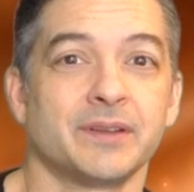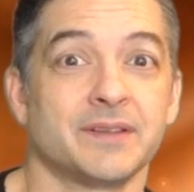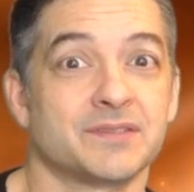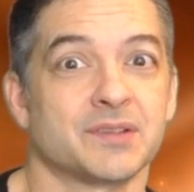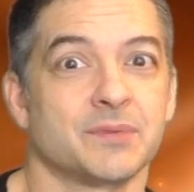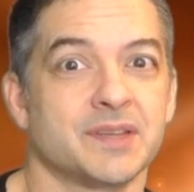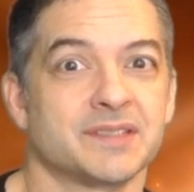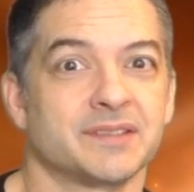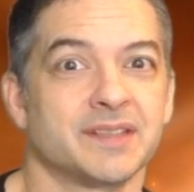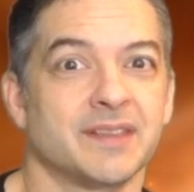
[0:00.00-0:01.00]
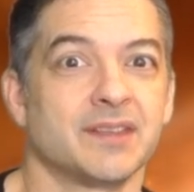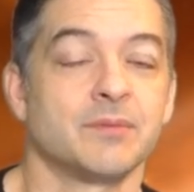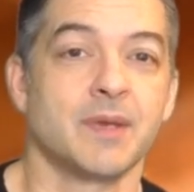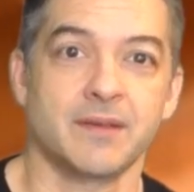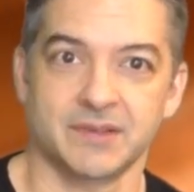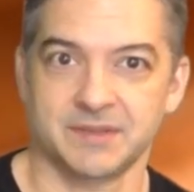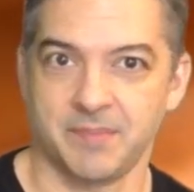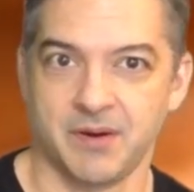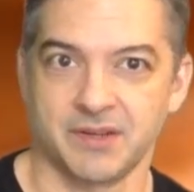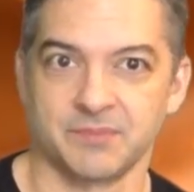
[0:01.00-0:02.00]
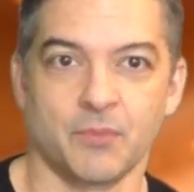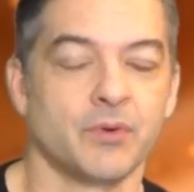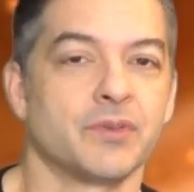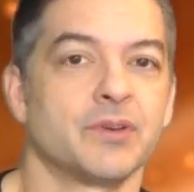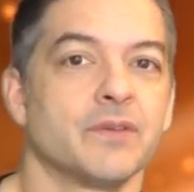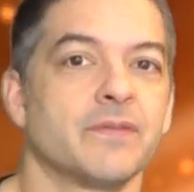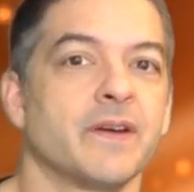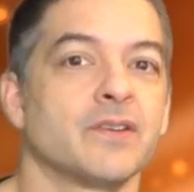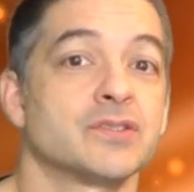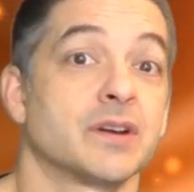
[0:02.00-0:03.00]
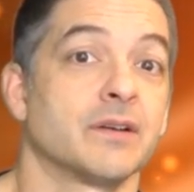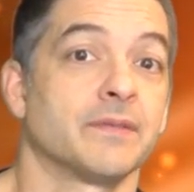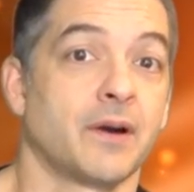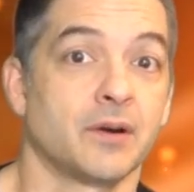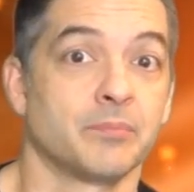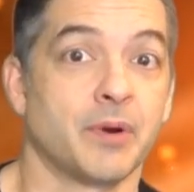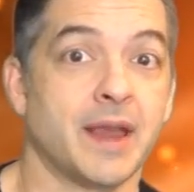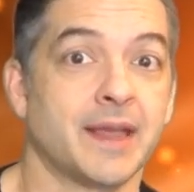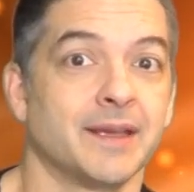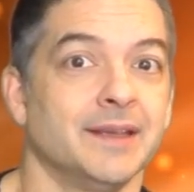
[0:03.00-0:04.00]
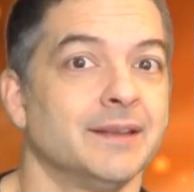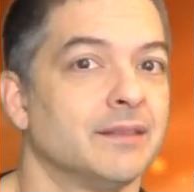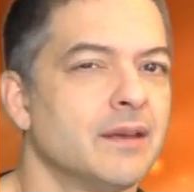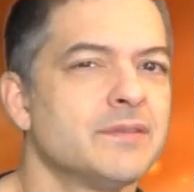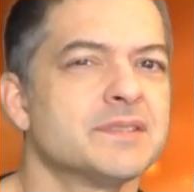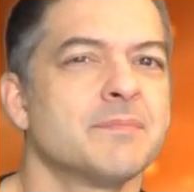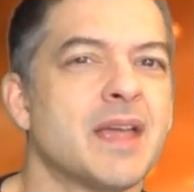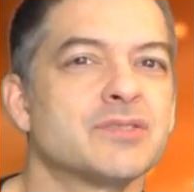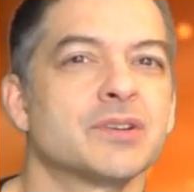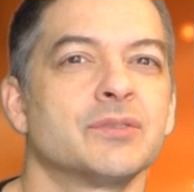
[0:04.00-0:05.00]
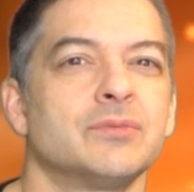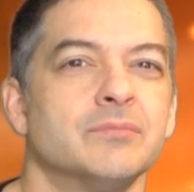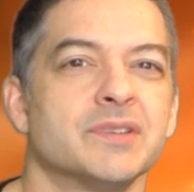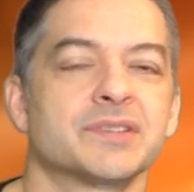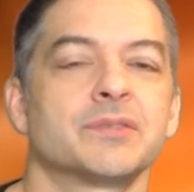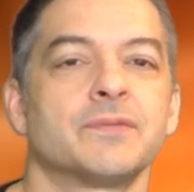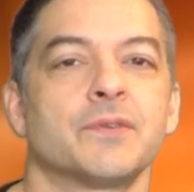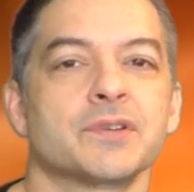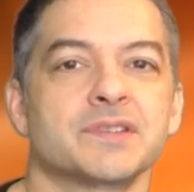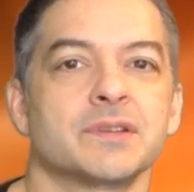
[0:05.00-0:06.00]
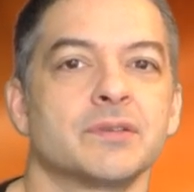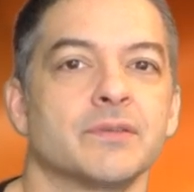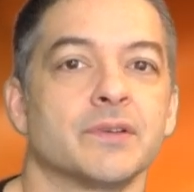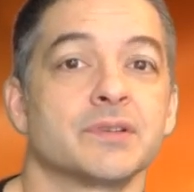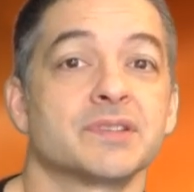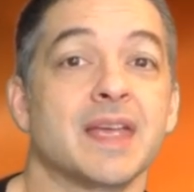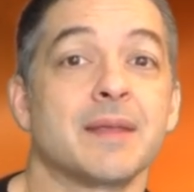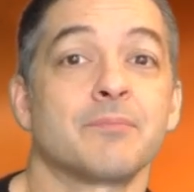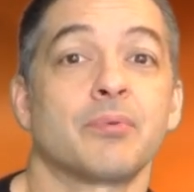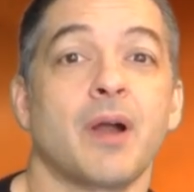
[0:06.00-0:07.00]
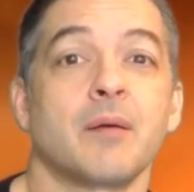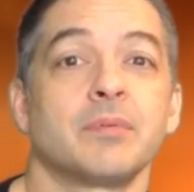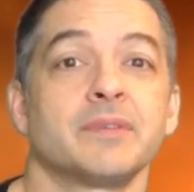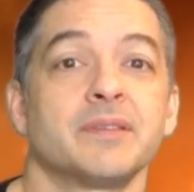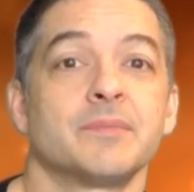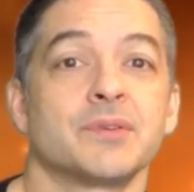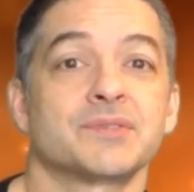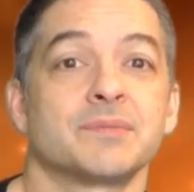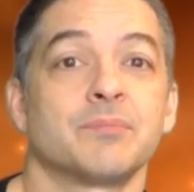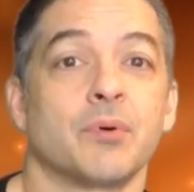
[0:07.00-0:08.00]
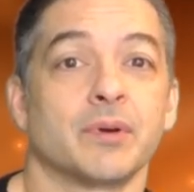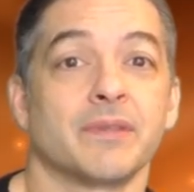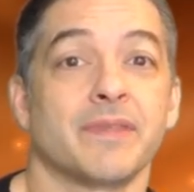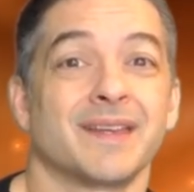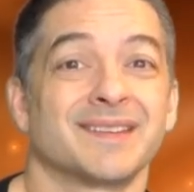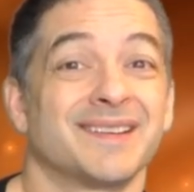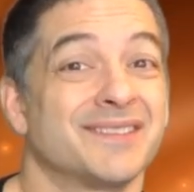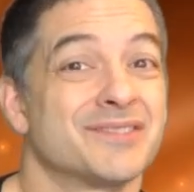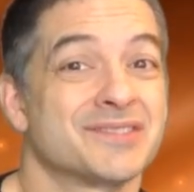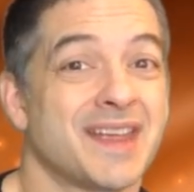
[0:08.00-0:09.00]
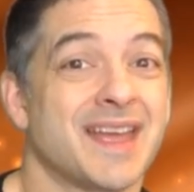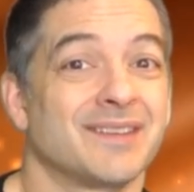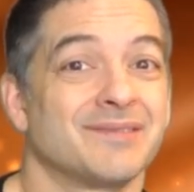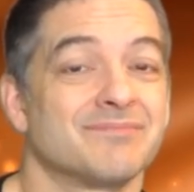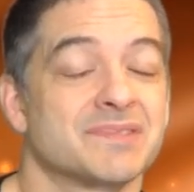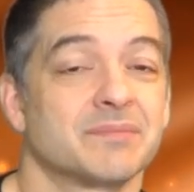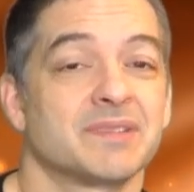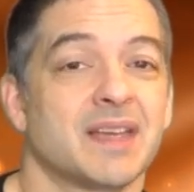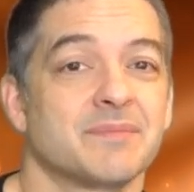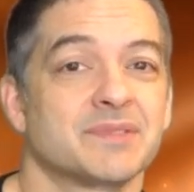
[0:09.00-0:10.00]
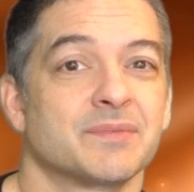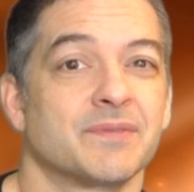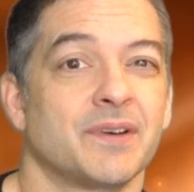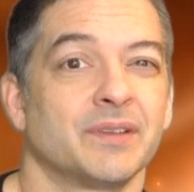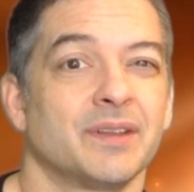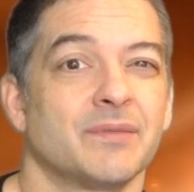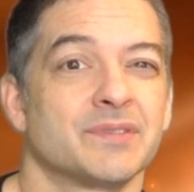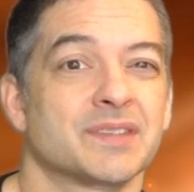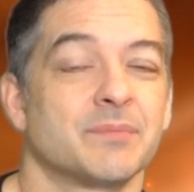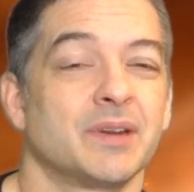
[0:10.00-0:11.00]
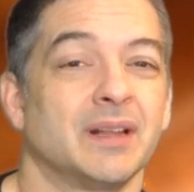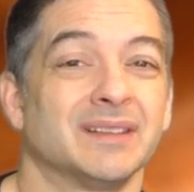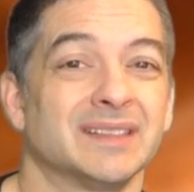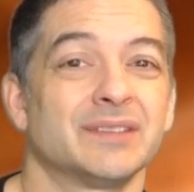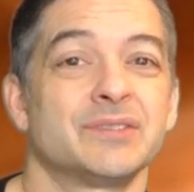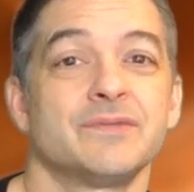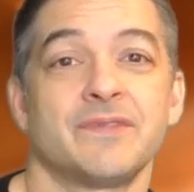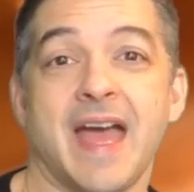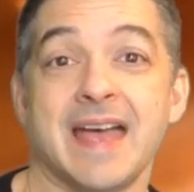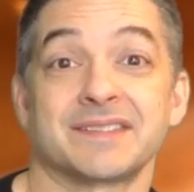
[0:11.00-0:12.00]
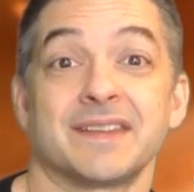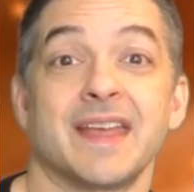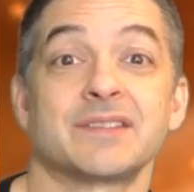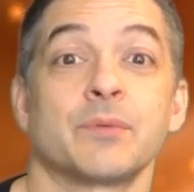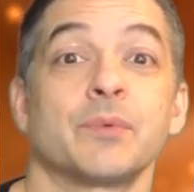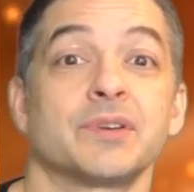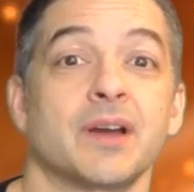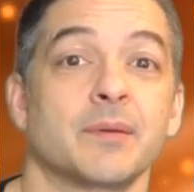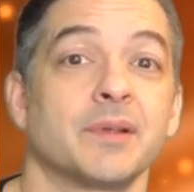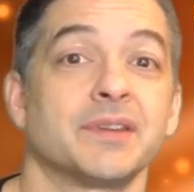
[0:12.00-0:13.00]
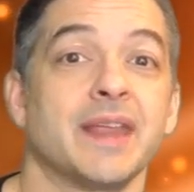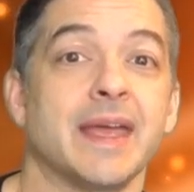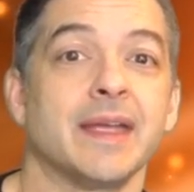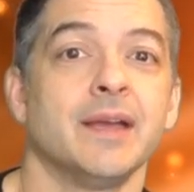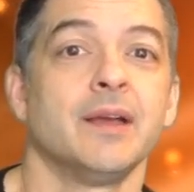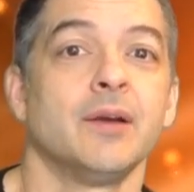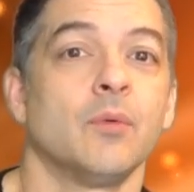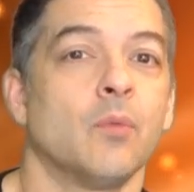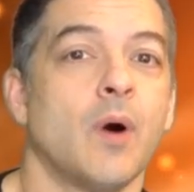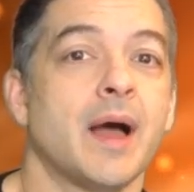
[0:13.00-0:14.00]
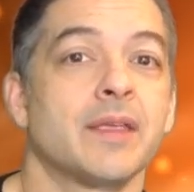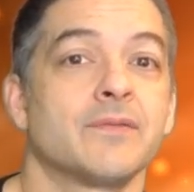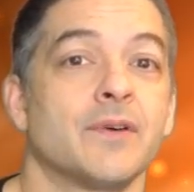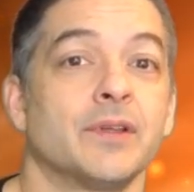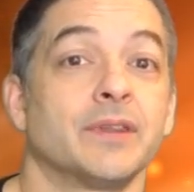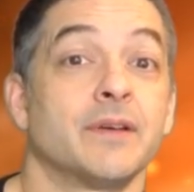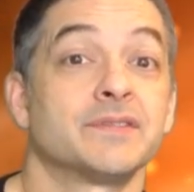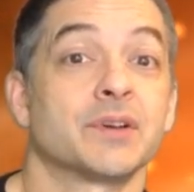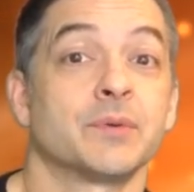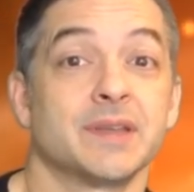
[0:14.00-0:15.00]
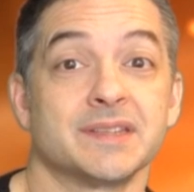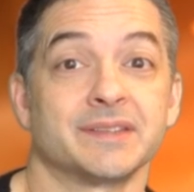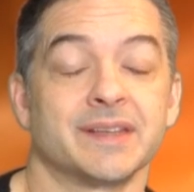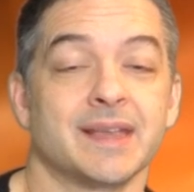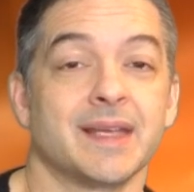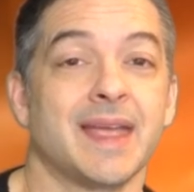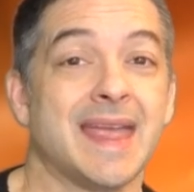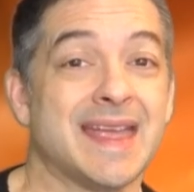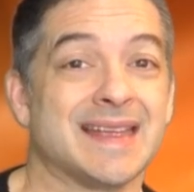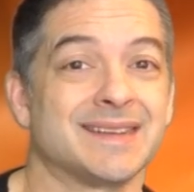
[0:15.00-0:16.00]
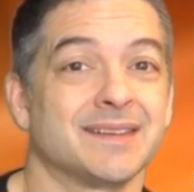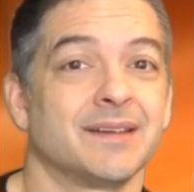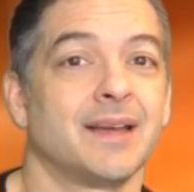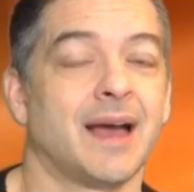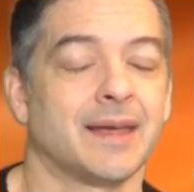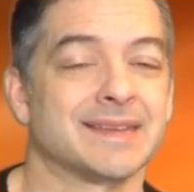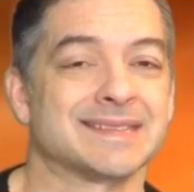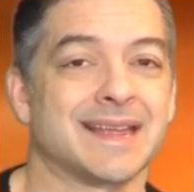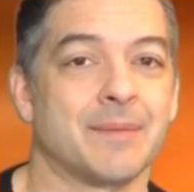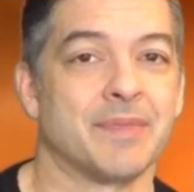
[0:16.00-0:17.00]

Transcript: in love so easily, then you may have experienced more than your fair share of heartbreak. Love is a magical, mystical force of the universe and probably the most important thing to understand. Sometimes we fall in love with someone a little too fast, and that's what we're talking about today. Why you fall in love so easily and how to stop